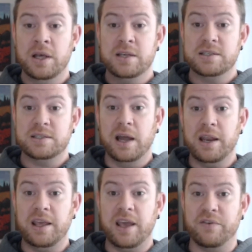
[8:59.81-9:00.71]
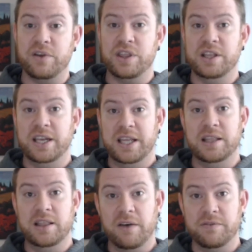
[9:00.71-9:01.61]
study everything that he
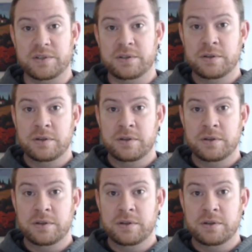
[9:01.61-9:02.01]
loved,